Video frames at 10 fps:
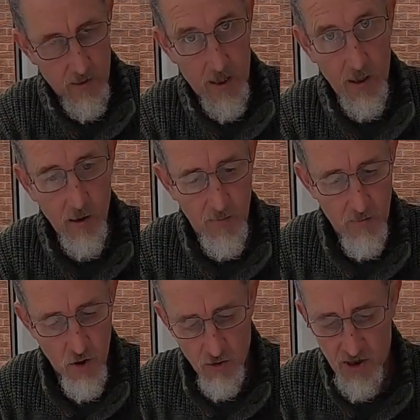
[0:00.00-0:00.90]
Get a little
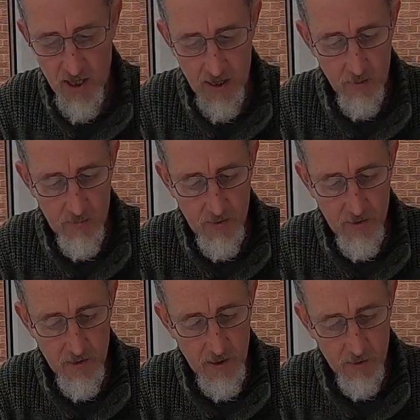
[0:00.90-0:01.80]
bit more tape,
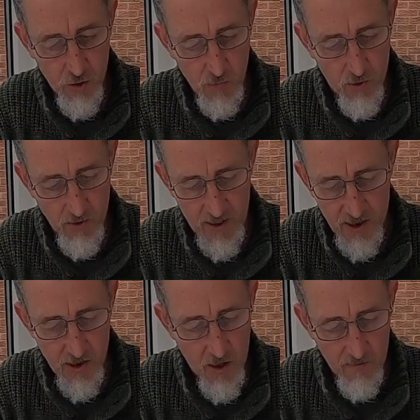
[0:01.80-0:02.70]
and I'll just put
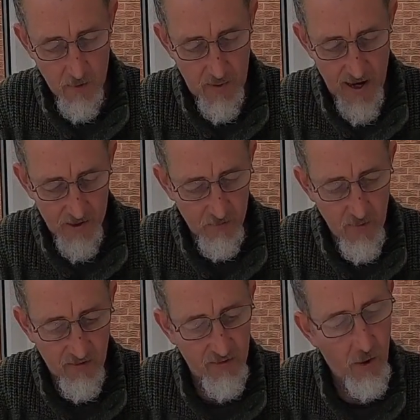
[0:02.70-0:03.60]
this over the pad of
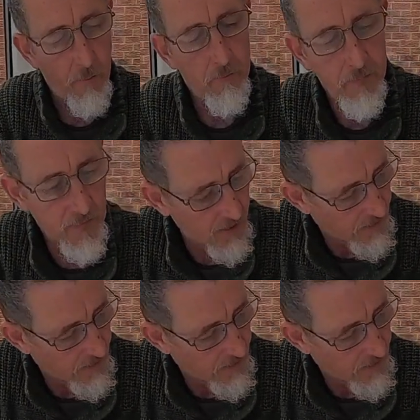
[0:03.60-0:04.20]
my thumb.